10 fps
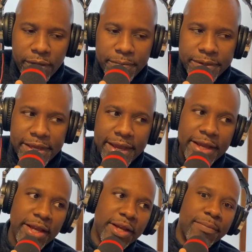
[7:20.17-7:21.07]
But
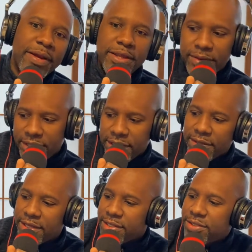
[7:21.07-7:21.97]
anyway, I
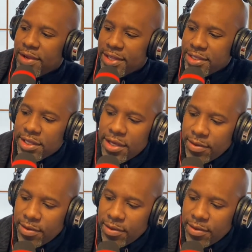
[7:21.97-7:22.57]
get distracted.